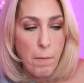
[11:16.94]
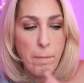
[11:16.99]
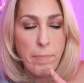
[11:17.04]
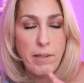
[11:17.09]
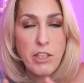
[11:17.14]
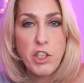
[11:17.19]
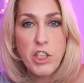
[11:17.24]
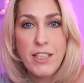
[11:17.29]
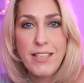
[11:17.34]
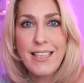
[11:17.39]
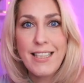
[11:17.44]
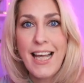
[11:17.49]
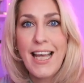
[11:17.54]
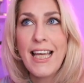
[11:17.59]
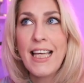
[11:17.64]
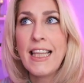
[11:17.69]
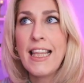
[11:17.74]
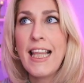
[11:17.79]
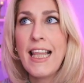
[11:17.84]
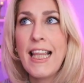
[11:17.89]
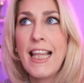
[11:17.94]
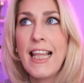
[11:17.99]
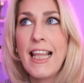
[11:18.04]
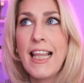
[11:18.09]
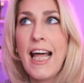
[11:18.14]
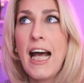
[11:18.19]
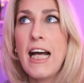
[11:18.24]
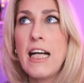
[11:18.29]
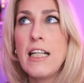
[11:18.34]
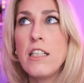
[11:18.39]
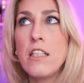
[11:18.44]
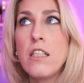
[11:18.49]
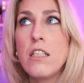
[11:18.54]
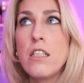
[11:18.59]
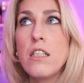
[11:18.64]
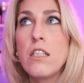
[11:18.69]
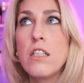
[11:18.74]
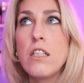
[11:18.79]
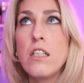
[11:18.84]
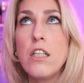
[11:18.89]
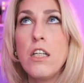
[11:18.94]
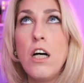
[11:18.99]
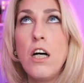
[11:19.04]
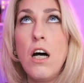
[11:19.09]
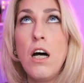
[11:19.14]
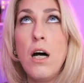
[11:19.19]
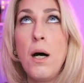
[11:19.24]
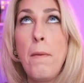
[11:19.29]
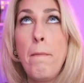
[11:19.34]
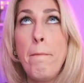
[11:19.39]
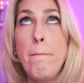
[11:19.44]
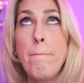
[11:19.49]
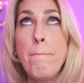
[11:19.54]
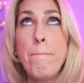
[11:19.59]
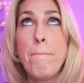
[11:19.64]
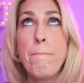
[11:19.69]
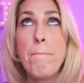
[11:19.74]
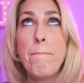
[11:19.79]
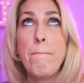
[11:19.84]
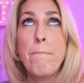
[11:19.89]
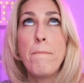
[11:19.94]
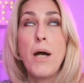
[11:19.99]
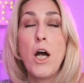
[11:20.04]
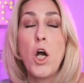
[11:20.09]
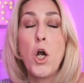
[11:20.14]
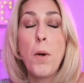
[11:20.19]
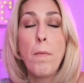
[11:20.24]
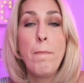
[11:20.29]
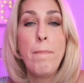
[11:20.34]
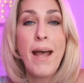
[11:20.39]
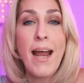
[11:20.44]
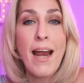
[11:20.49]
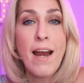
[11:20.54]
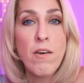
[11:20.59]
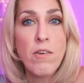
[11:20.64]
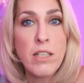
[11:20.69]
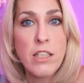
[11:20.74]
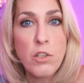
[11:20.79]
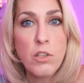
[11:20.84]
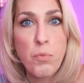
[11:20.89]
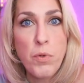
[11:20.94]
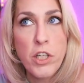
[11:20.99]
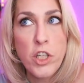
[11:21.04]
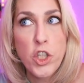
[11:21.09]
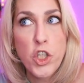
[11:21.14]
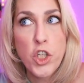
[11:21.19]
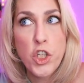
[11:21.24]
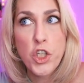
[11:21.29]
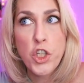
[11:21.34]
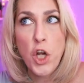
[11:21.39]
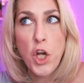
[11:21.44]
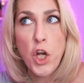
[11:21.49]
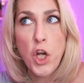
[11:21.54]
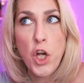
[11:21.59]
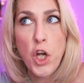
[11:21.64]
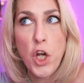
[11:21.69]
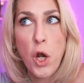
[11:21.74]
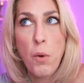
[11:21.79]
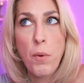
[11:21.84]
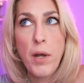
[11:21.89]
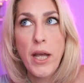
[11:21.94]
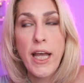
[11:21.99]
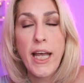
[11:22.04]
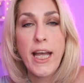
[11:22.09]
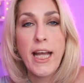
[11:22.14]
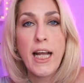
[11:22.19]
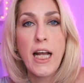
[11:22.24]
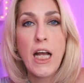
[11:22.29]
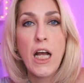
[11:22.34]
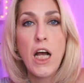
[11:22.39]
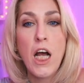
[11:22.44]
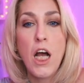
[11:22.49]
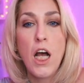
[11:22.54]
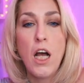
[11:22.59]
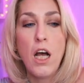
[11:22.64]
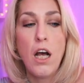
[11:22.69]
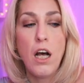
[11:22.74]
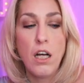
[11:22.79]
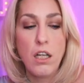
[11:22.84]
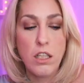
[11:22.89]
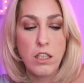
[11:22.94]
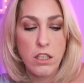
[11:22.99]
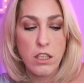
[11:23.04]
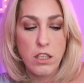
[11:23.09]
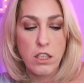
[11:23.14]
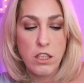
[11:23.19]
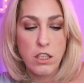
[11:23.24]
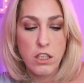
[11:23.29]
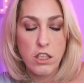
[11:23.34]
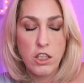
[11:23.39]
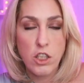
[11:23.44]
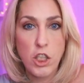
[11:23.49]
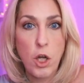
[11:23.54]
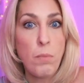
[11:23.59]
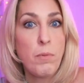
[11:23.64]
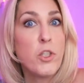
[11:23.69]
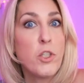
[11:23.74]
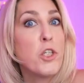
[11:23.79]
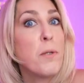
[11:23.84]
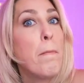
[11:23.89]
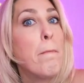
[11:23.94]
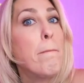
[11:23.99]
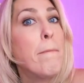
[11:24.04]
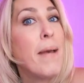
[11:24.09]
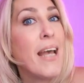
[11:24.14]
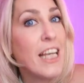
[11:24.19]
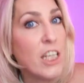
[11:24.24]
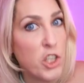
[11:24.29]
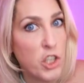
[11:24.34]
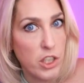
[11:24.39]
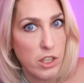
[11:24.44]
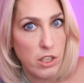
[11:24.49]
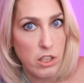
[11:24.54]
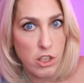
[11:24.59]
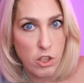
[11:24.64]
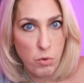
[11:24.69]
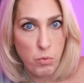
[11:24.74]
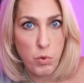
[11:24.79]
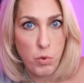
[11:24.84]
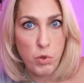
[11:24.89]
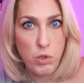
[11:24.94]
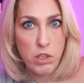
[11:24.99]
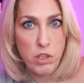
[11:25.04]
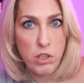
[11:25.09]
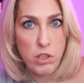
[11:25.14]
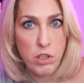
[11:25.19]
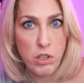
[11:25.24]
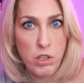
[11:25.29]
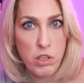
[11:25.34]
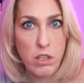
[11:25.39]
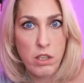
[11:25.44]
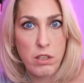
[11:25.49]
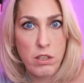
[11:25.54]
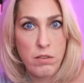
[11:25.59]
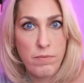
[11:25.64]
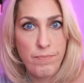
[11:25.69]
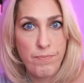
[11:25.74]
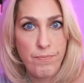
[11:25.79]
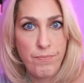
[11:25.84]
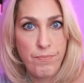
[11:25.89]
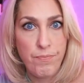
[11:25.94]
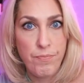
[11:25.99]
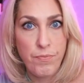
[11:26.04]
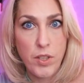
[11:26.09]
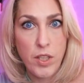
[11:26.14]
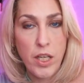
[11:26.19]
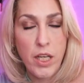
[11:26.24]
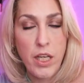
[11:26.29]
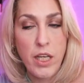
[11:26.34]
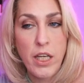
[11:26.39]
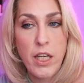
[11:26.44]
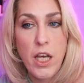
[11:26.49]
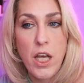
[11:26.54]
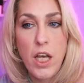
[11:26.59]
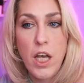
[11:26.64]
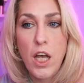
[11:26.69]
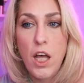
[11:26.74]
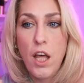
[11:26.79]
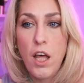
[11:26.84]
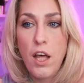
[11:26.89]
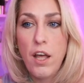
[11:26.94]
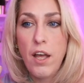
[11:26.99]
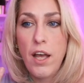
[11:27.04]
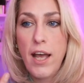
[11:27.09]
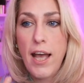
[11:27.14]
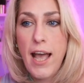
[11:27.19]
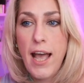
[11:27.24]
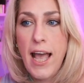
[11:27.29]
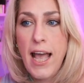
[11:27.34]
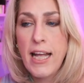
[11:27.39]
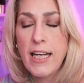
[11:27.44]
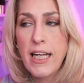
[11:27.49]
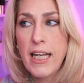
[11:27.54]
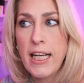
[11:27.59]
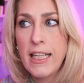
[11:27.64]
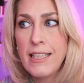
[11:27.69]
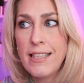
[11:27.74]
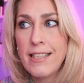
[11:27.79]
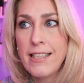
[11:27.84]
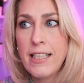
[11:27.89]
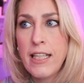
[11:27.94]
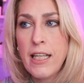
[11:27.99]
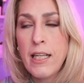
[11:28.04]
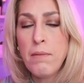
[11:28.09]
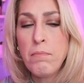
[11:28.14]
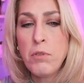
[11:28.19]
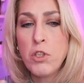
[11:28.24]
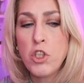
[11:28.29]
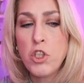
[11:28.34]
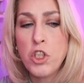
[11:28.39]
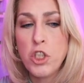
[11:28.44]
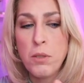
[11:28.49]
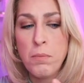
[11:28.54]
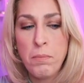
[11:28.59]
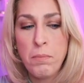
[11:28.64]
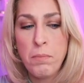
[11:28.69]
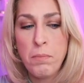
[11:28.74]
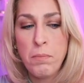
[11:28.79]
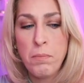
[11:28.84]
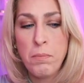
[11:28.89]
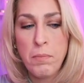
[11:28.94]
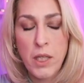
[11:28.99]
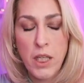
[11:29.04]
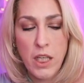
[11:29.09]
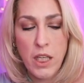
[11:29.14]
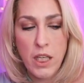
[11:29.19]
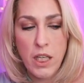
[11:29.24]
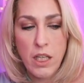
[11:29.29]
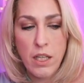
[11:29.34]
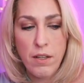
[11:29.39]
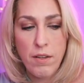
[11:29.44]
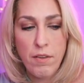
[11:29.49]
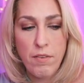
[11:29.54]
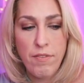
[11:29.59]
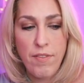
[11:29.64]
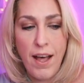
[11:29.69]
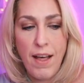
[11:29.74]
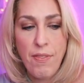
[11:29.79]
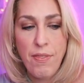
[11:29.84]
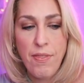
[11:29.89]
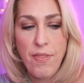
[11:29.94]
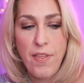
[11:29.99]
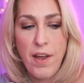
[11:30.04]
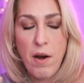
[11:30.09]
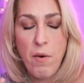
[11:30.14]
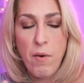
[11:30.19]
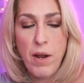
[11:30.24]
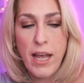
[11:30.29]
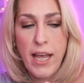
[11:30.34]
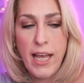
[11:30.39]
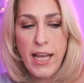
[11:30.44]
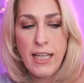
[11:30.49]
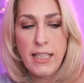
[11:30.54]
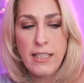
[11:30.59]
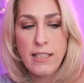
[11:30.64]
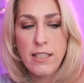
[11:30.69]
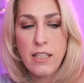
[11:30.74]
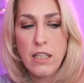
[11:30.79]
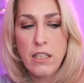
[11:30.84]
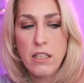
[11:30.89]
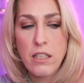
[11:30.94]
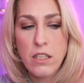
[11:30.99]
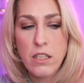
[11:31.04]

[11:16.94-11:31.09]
But she's saying that her parents weren't showing so much patience towards her. Okay. And it seems to me that there is a